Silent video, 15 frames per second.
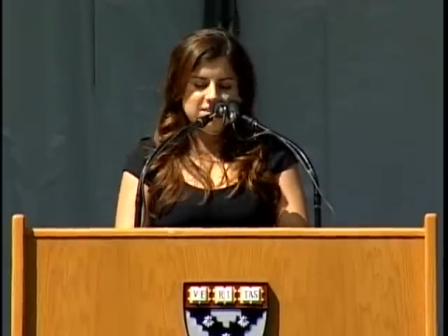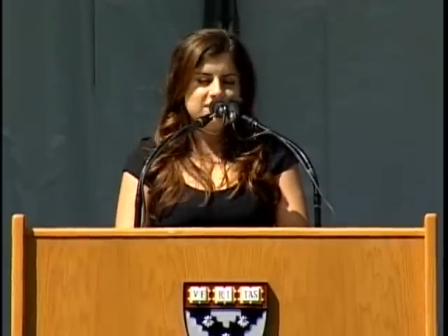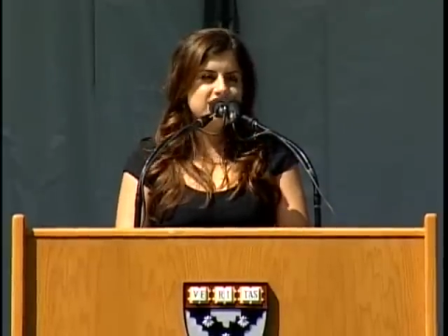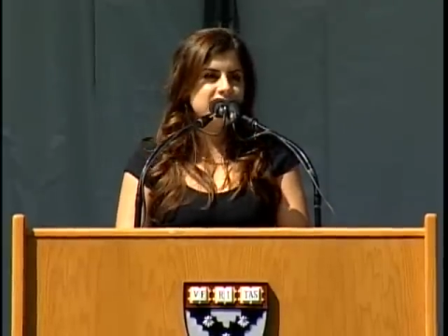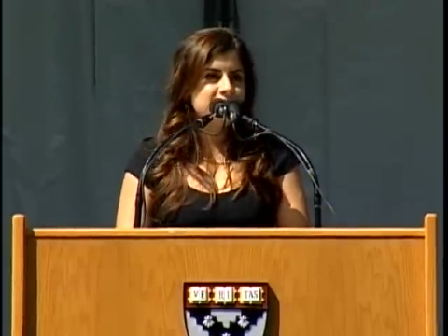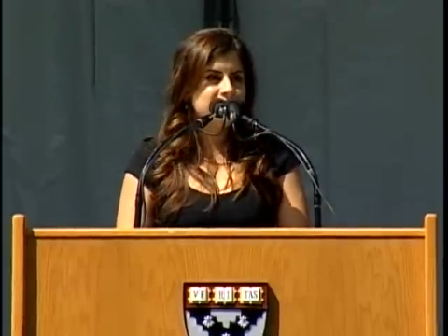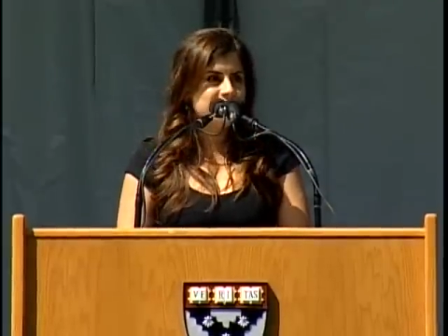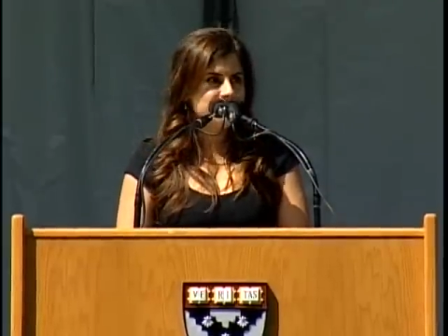
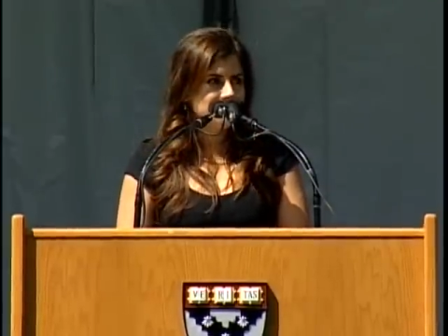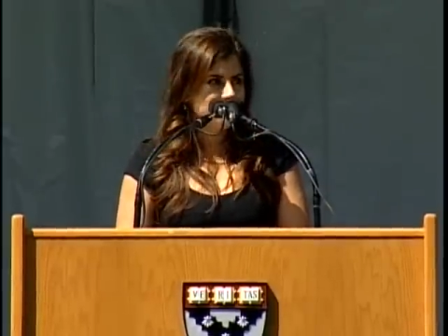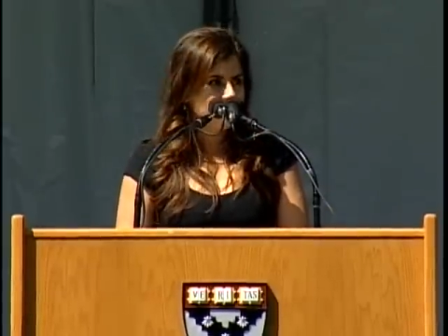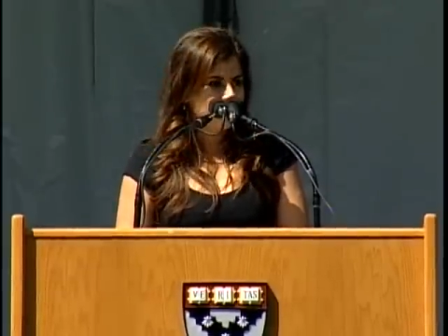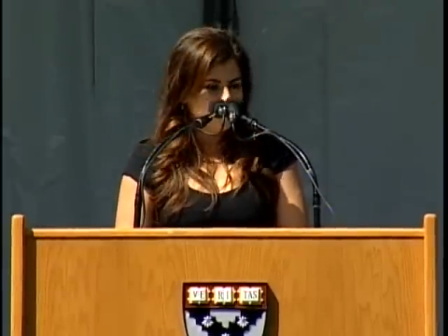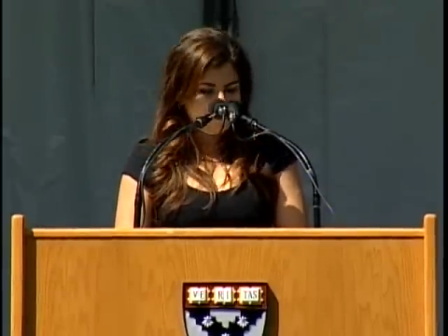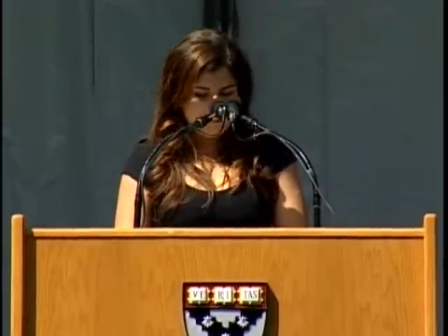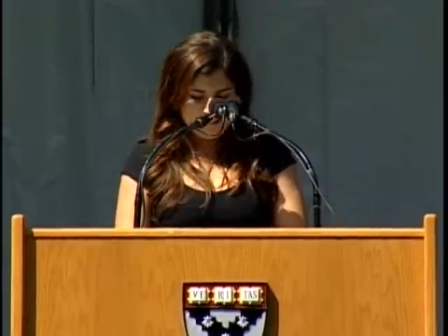
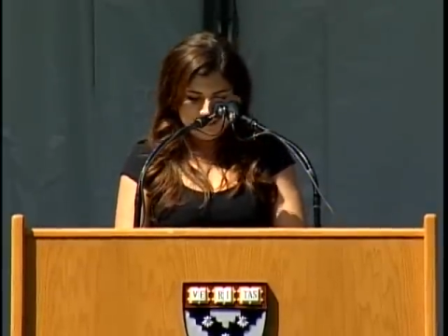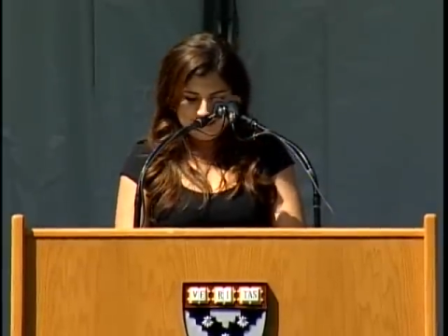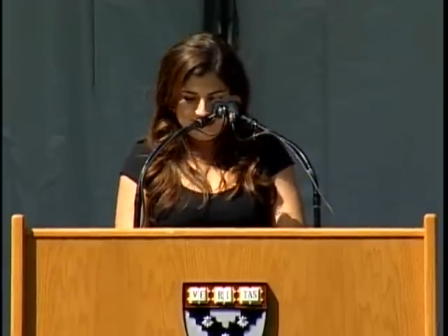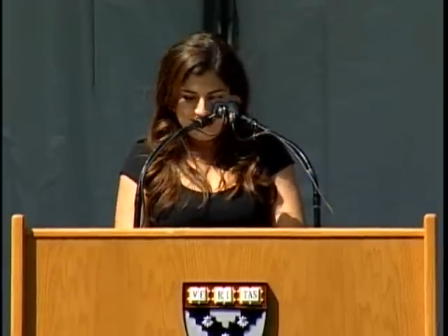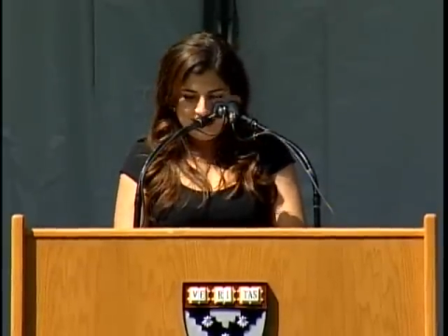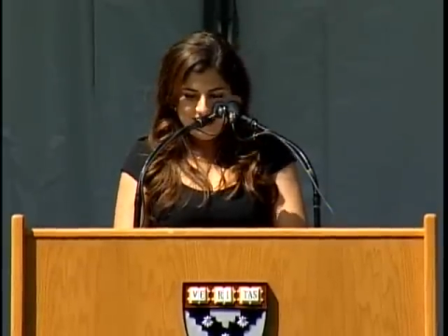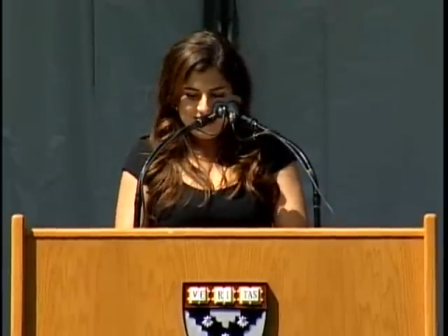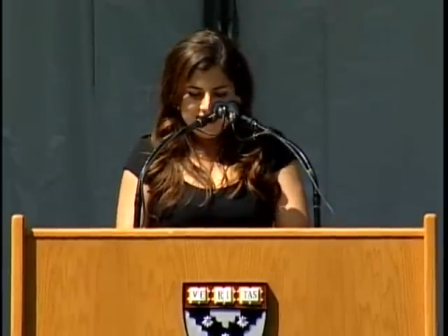Seriously.
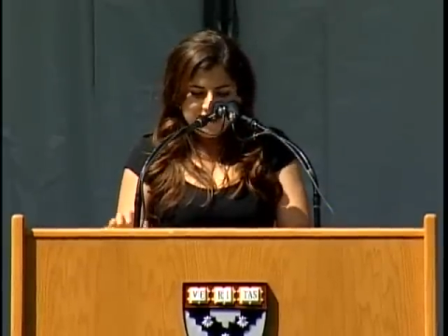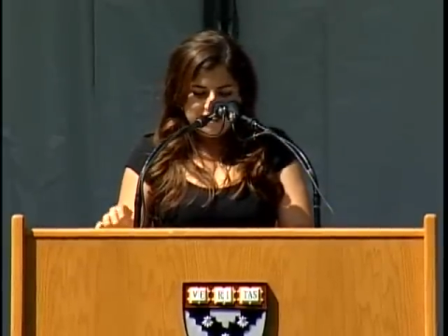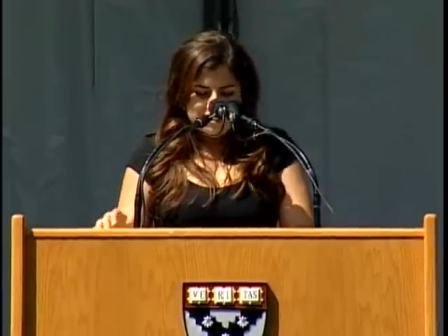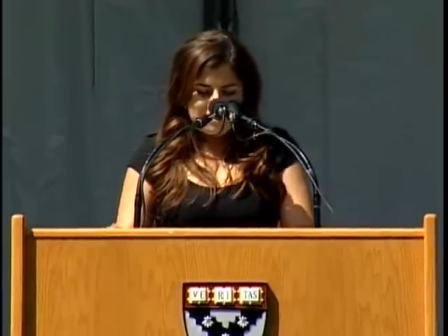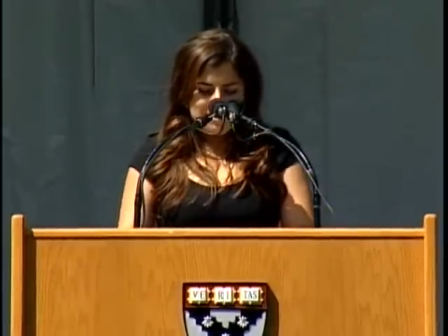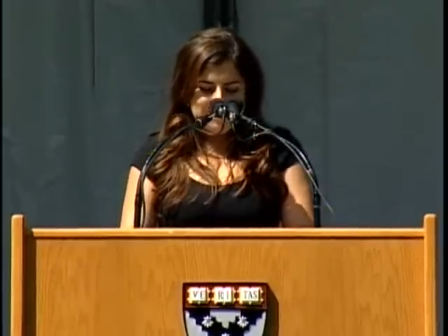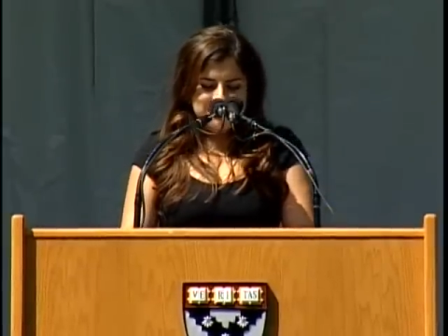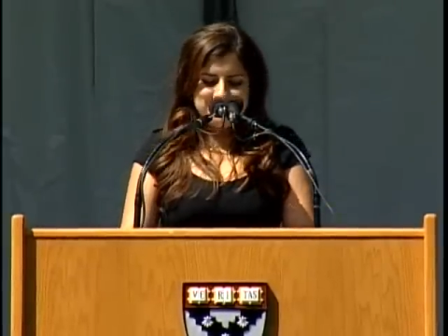
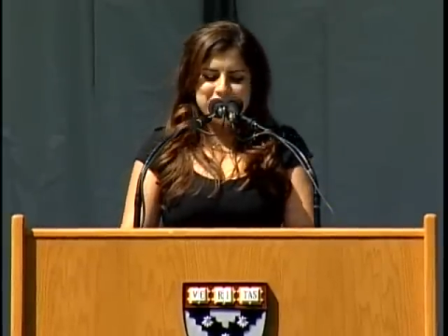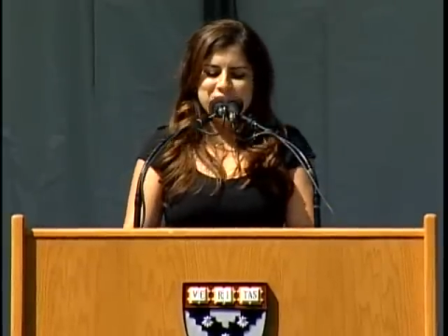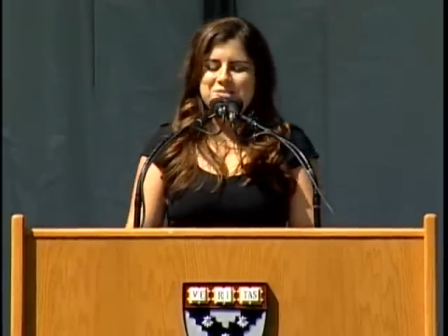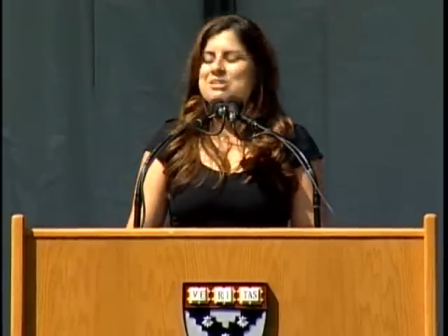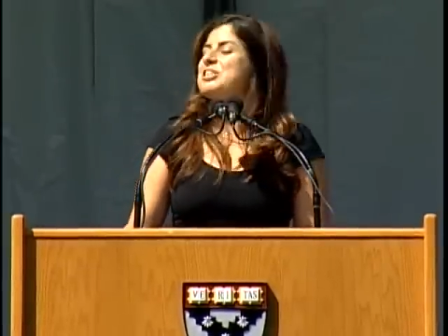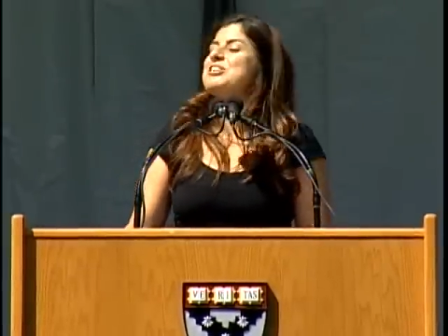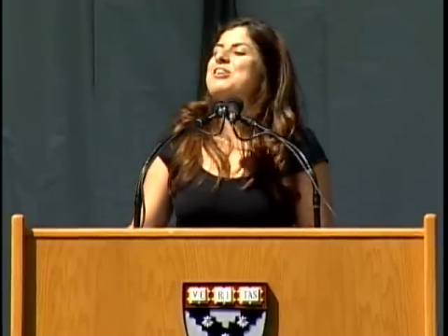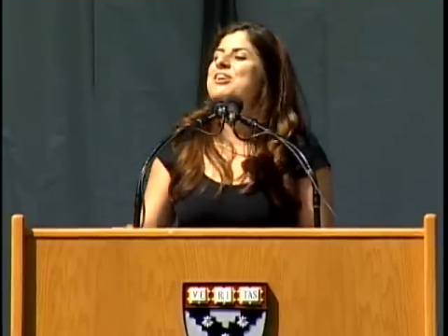So
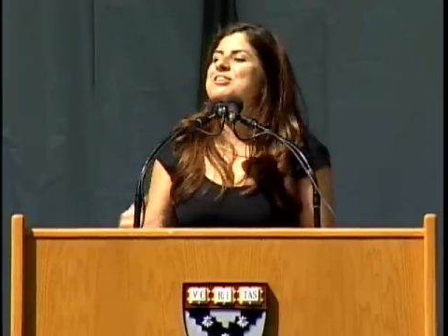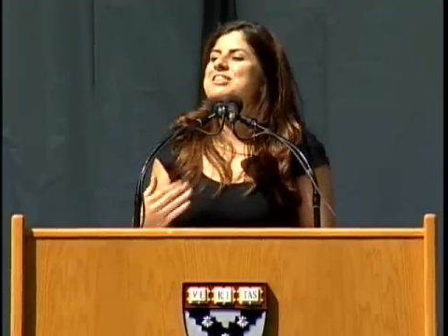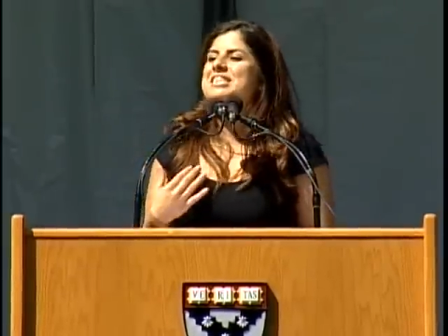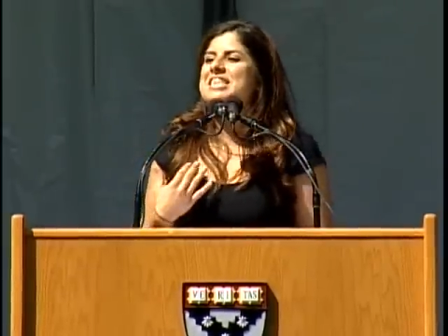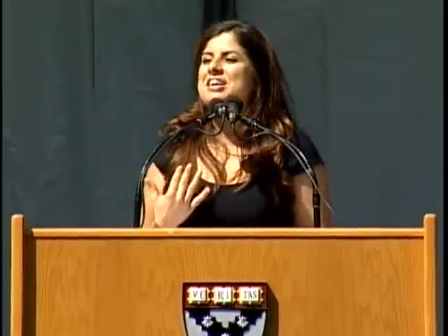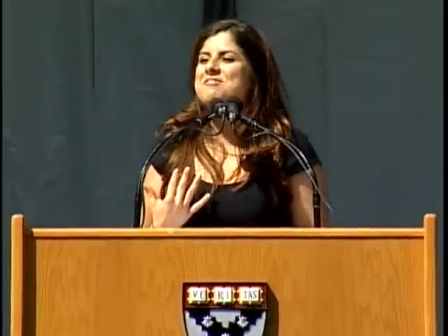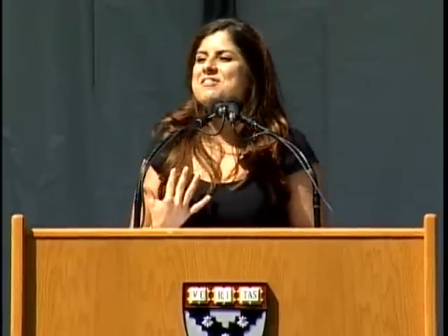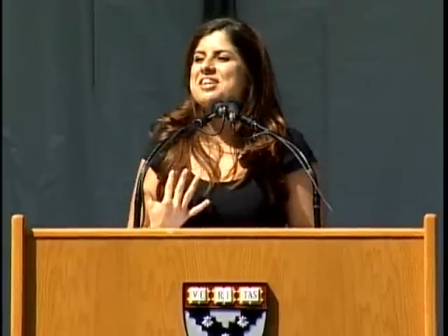she calls to
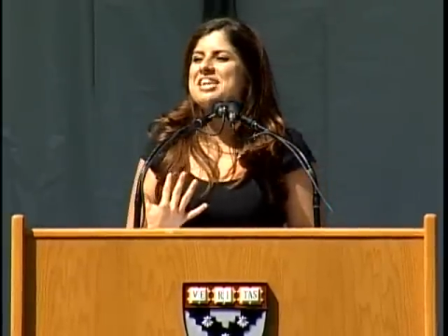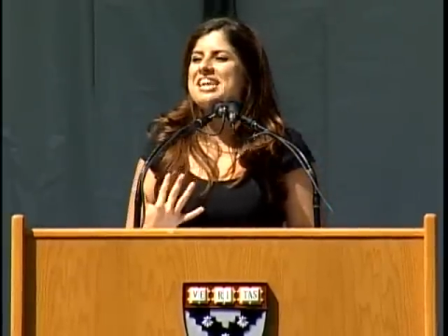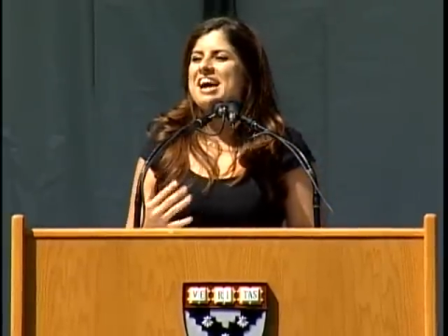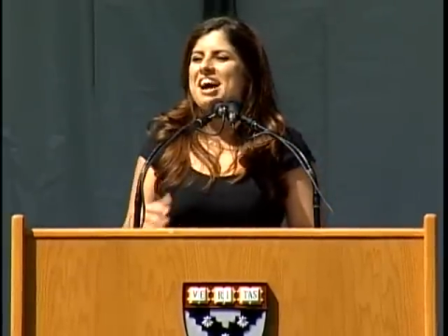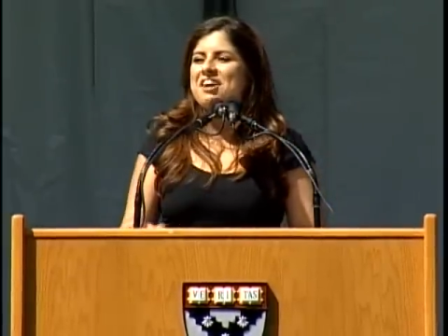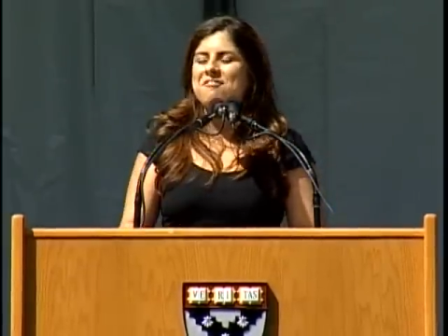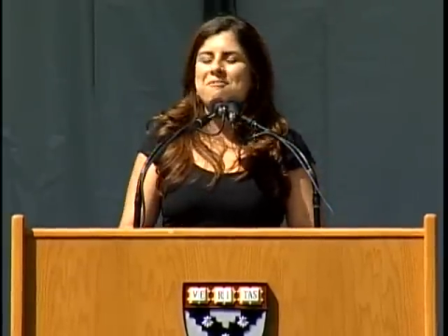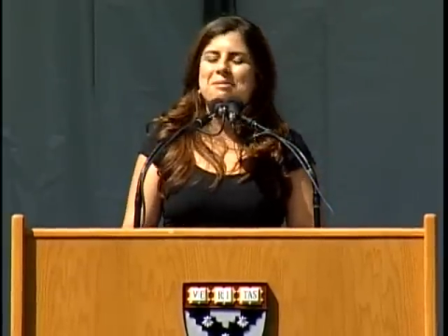tell me
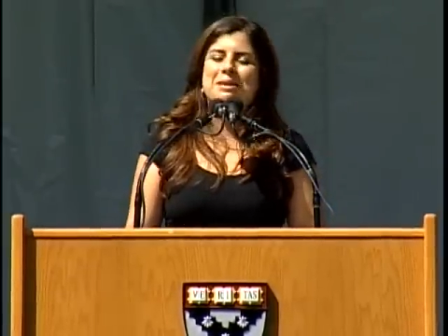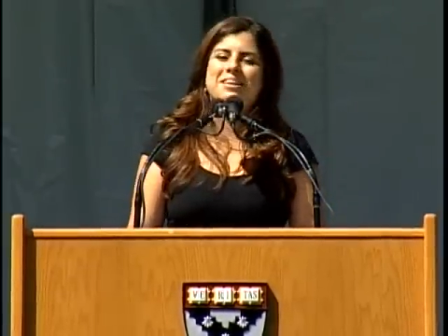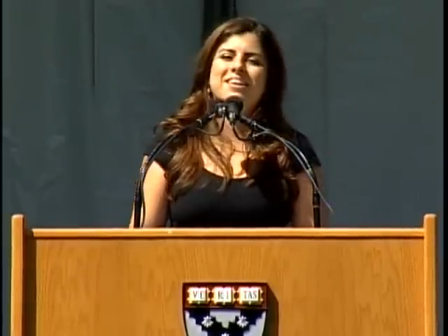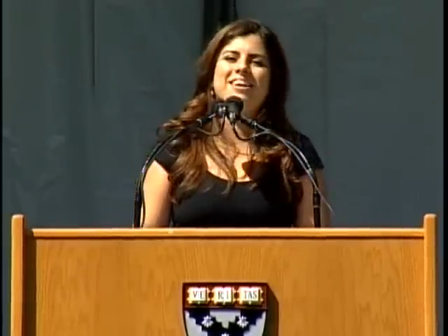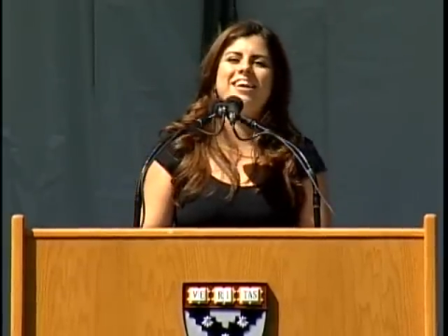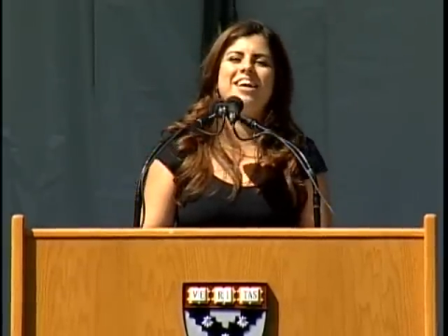I've been